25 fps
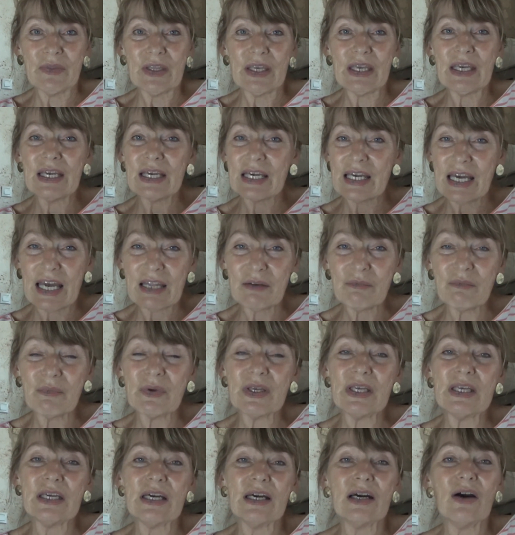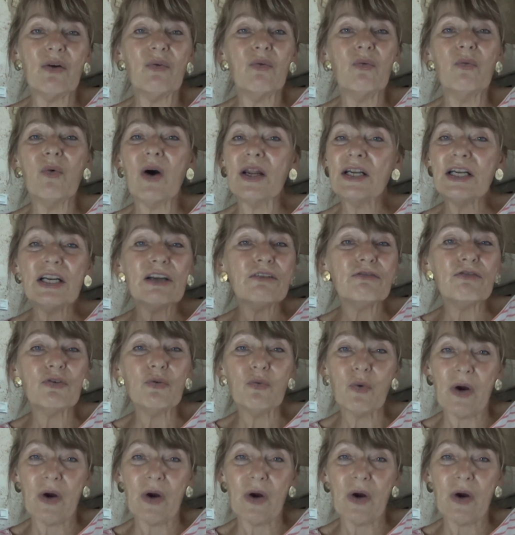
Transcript: It can be a wonderful